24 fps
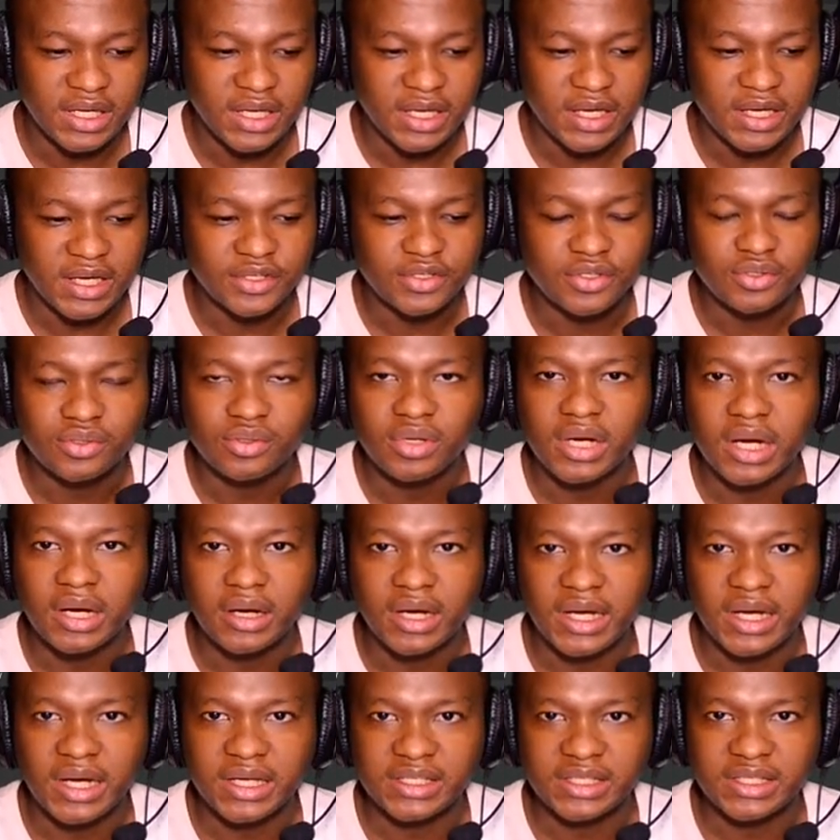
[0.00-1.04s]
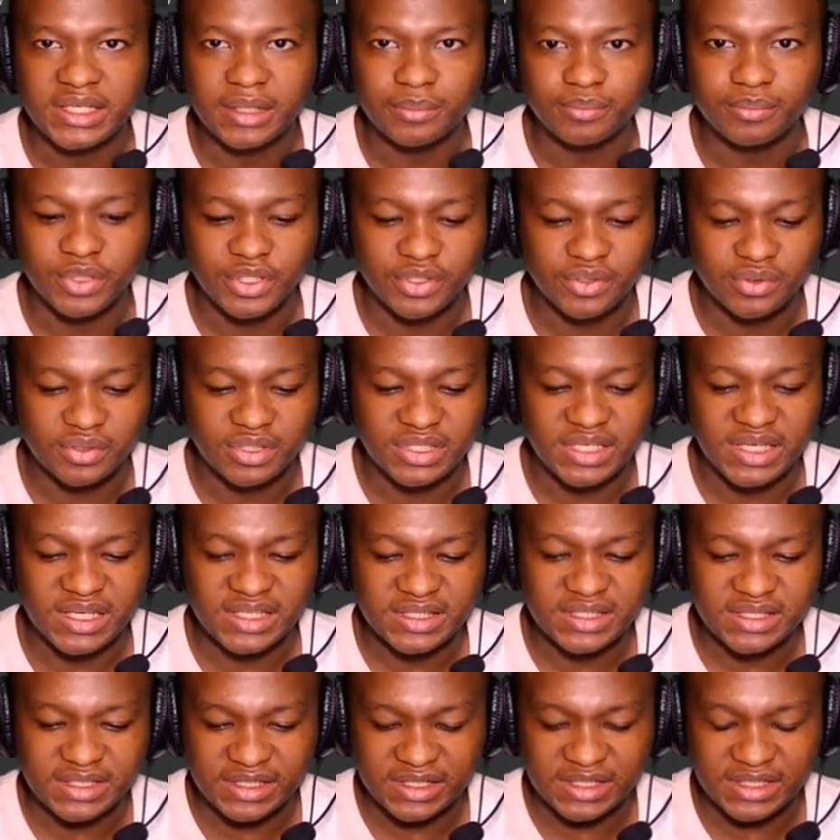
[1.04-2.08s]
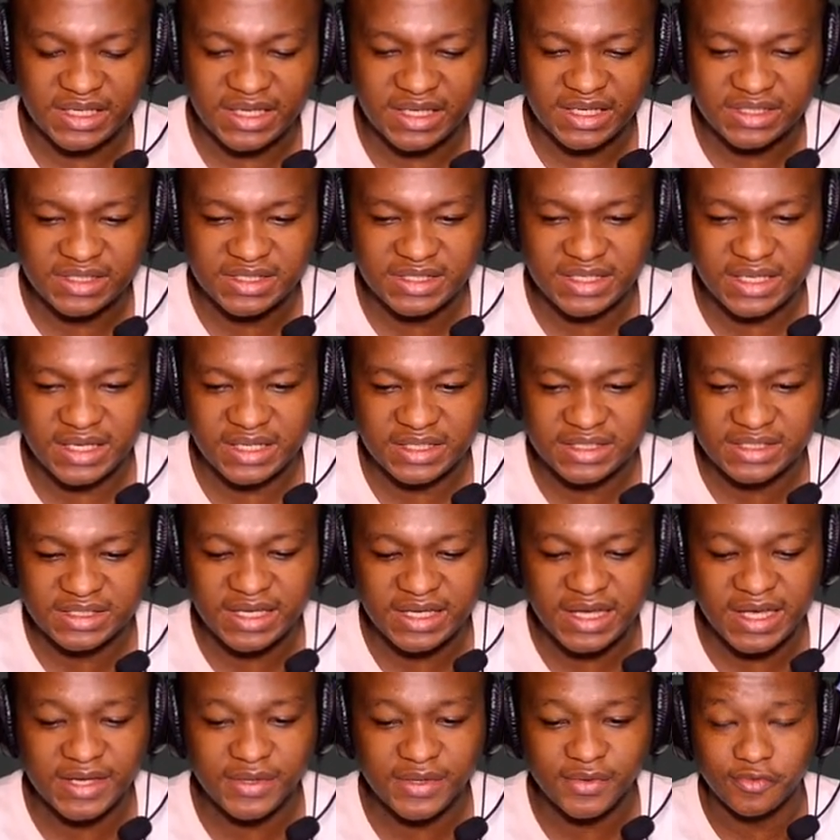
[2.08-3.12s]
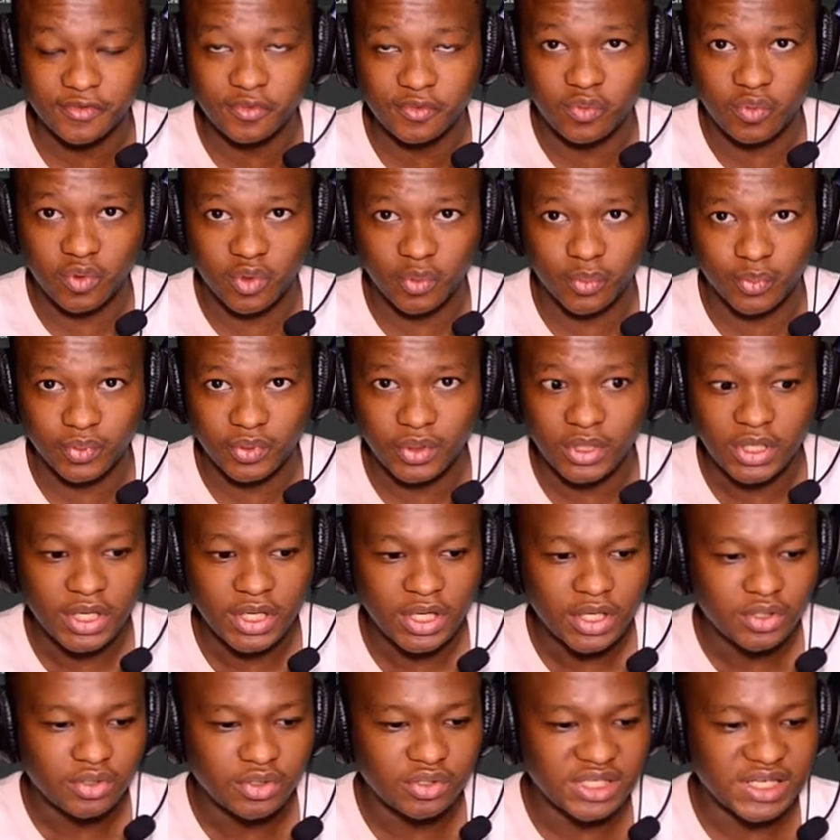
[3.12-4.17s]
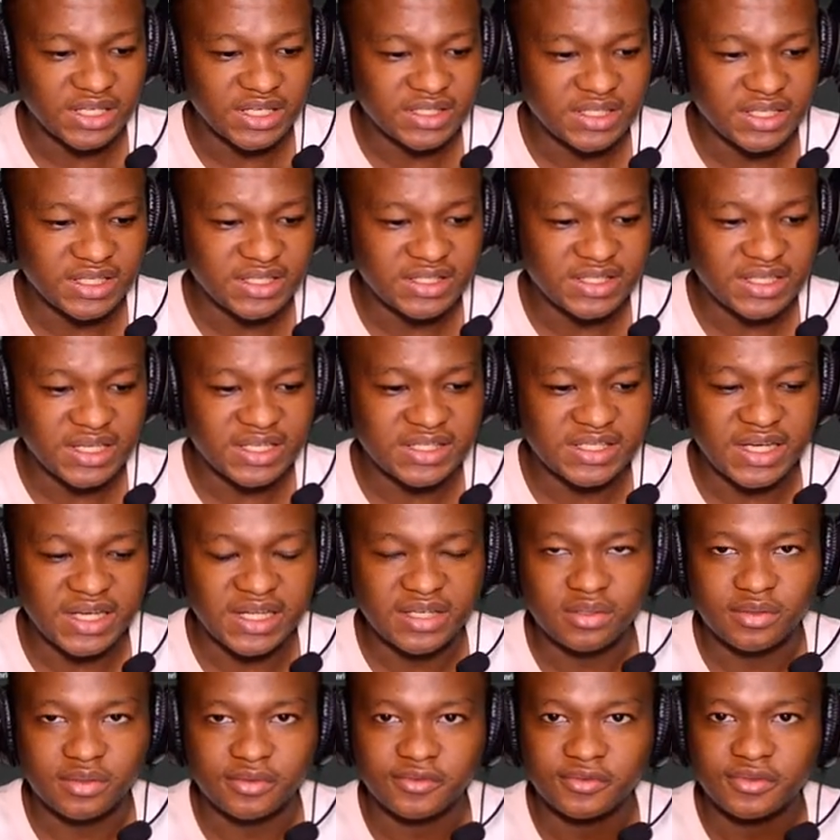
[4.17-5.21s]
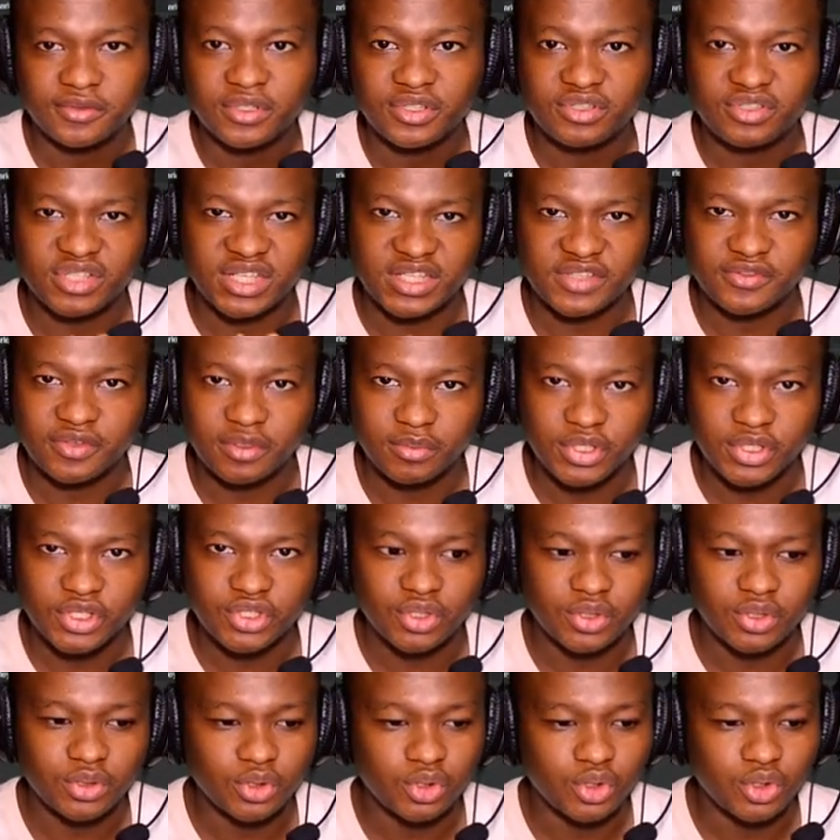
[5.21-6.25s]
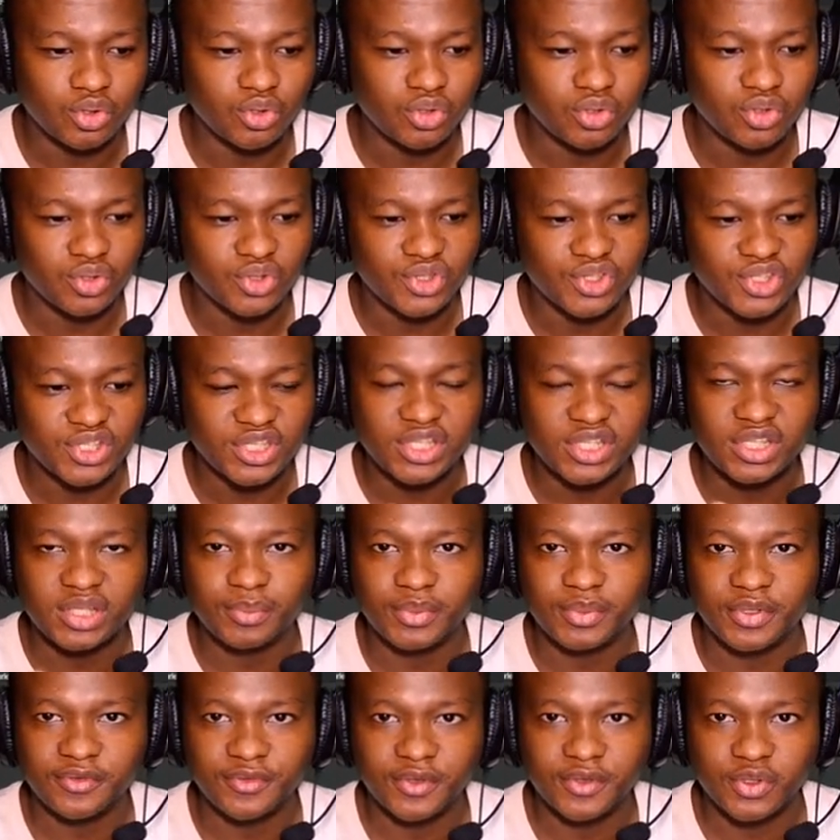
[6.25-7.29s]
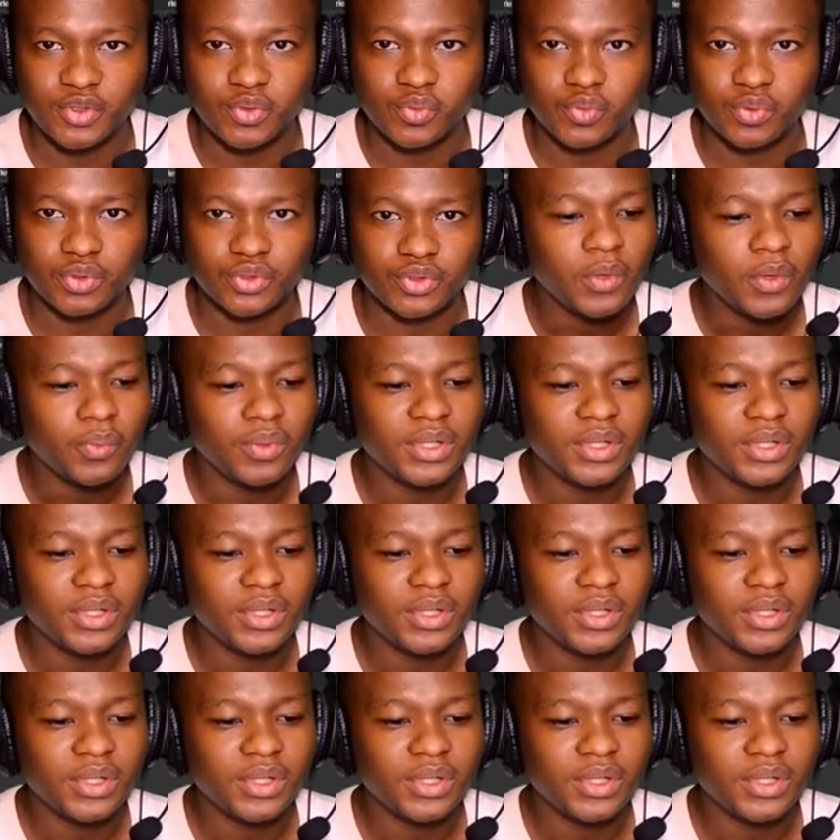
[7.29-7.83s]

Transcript: And you know how hard it can be to get the exact kind warp, to get the exact kind of transformation you used in the previous ones.